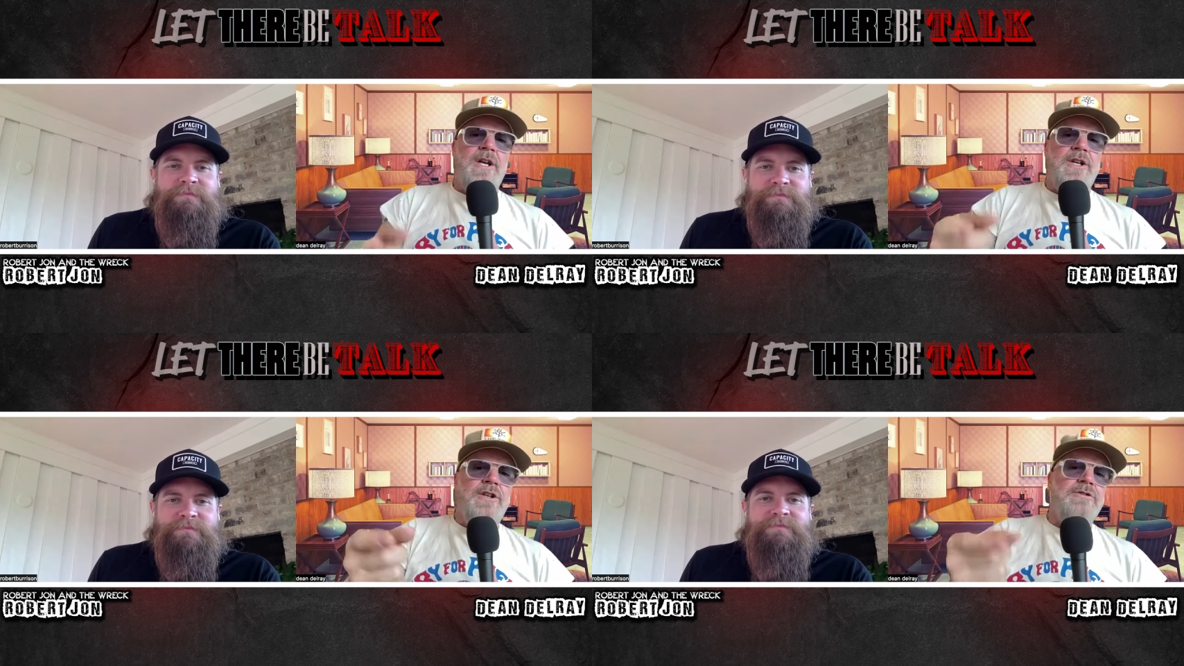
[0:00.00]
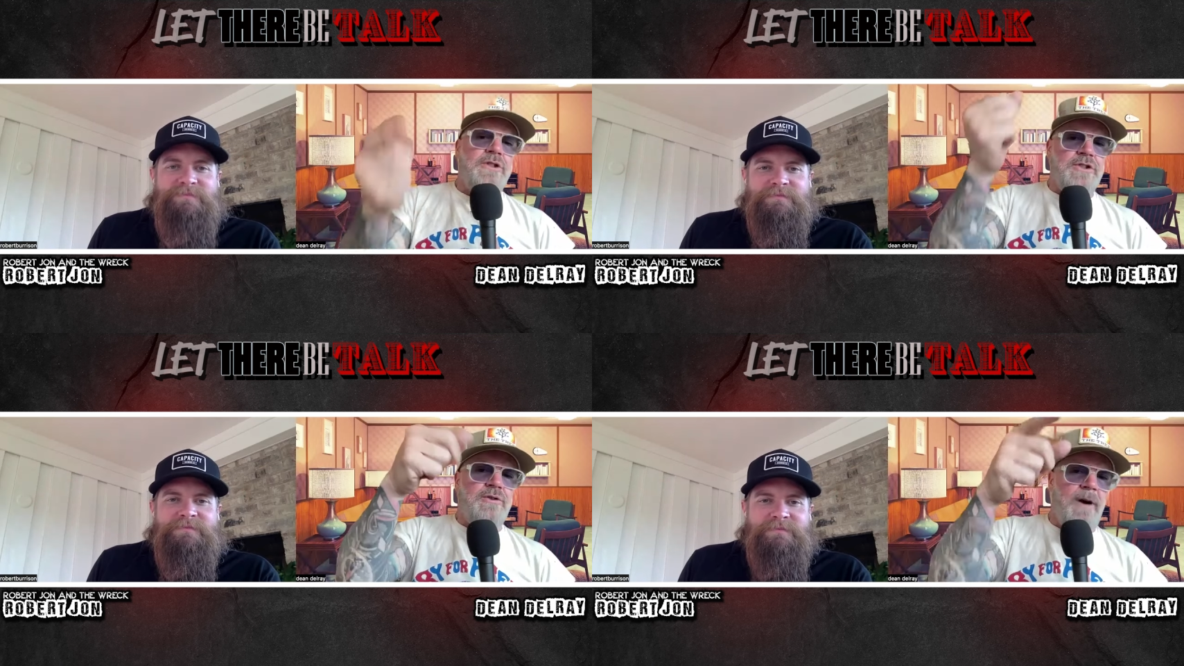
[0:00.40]
Speaker 1: You
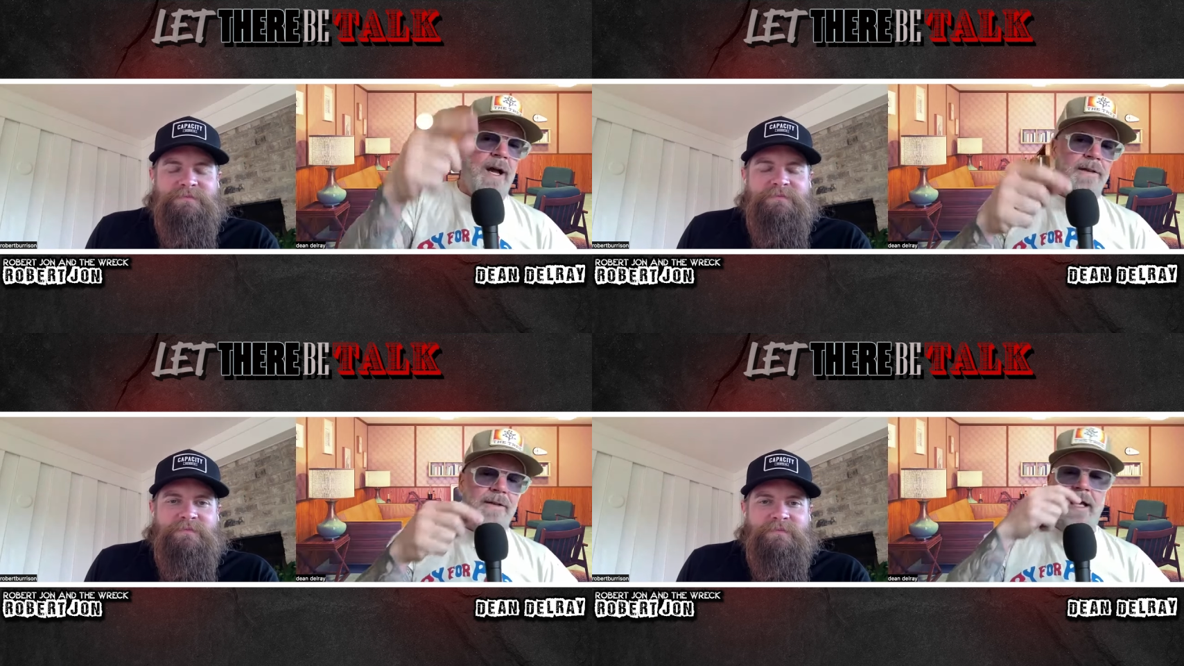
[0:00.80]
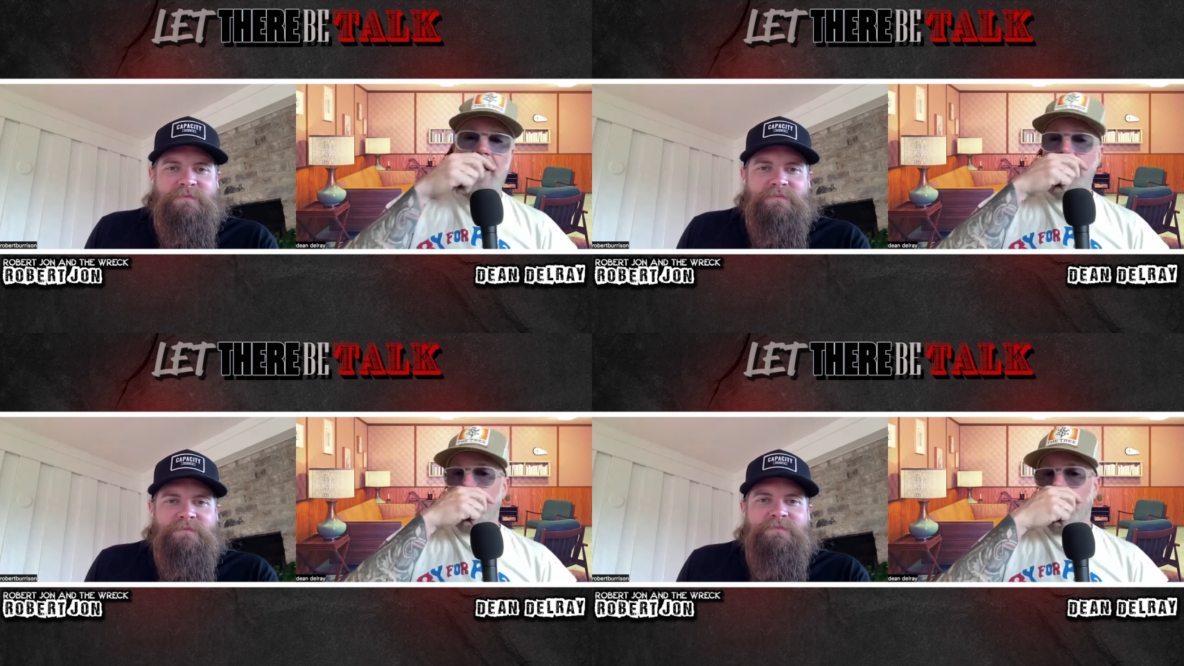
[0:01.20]
should try
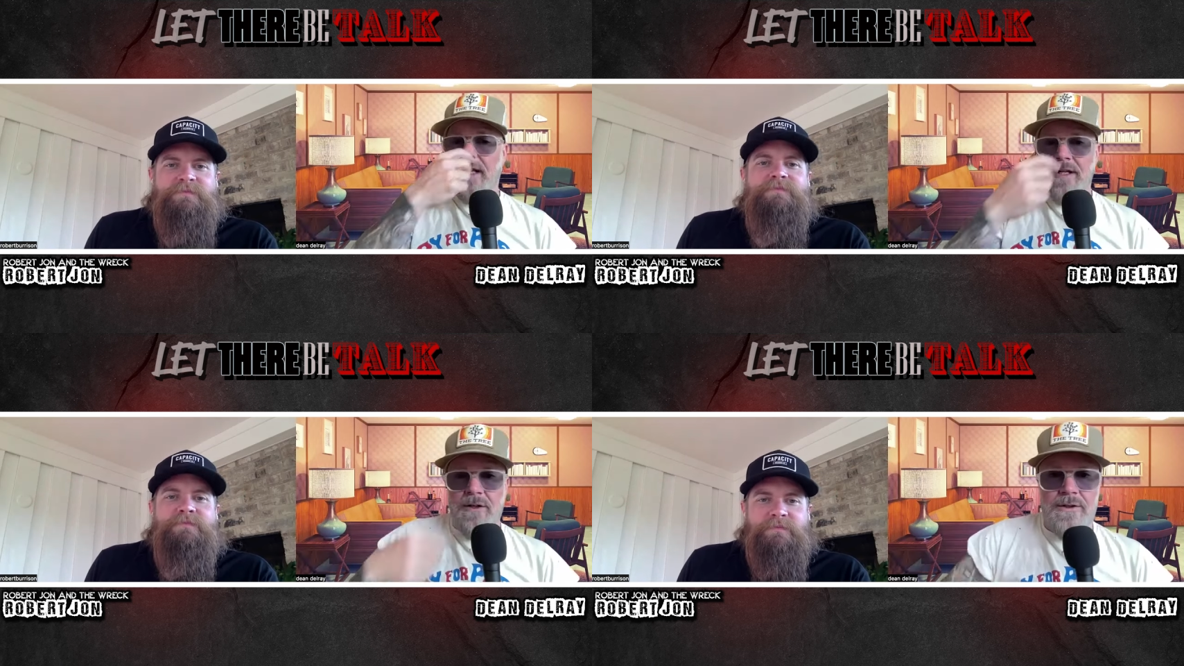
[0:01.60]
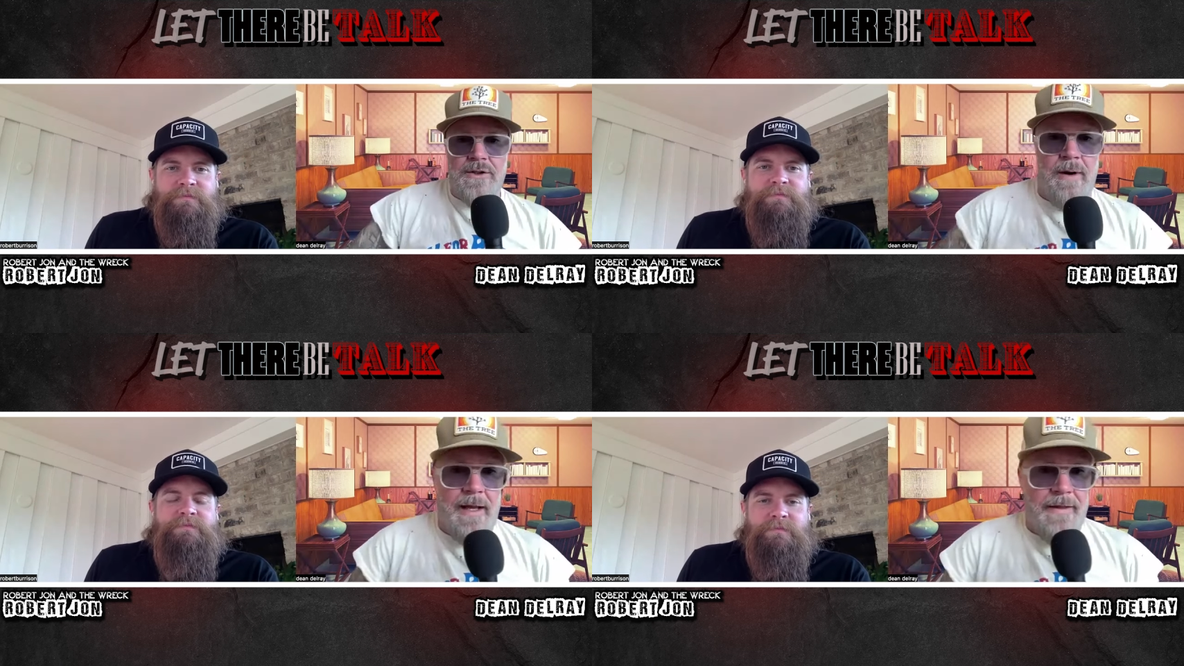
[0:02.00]
this," and then you'll
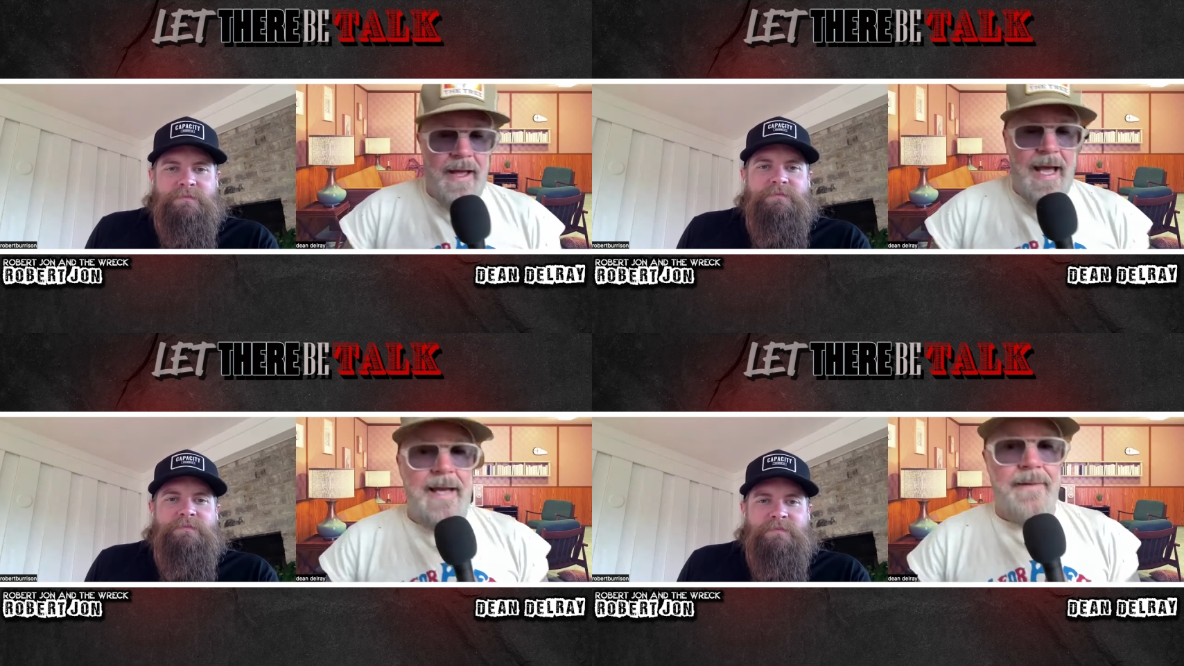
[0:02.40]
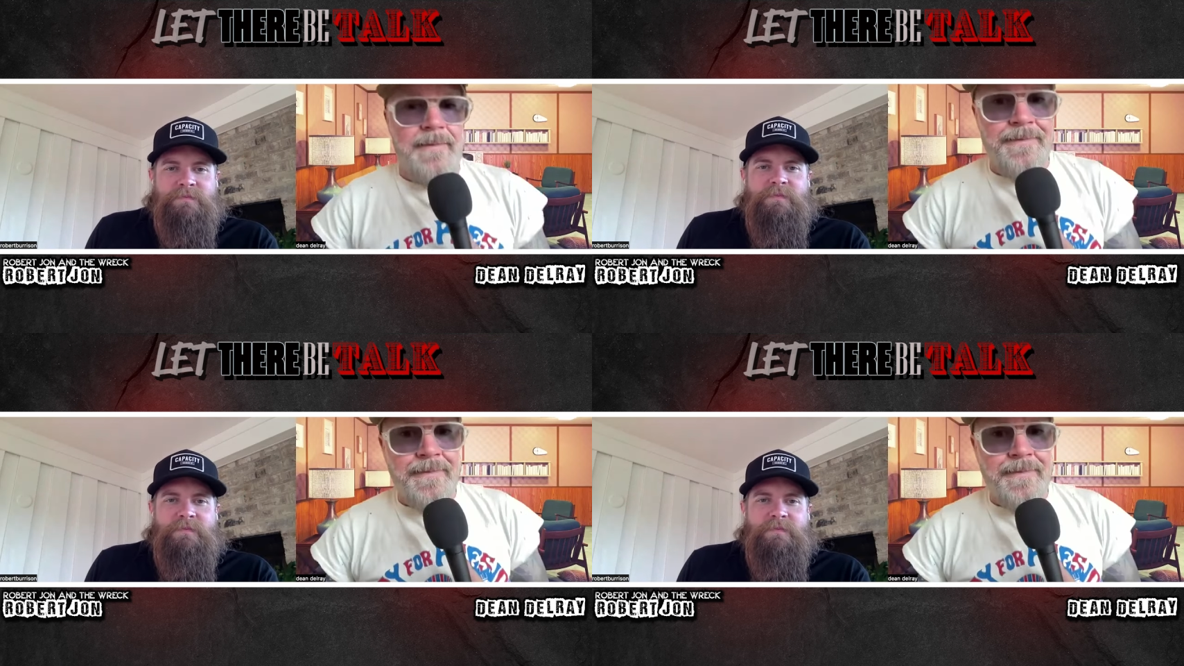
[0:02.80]
try that,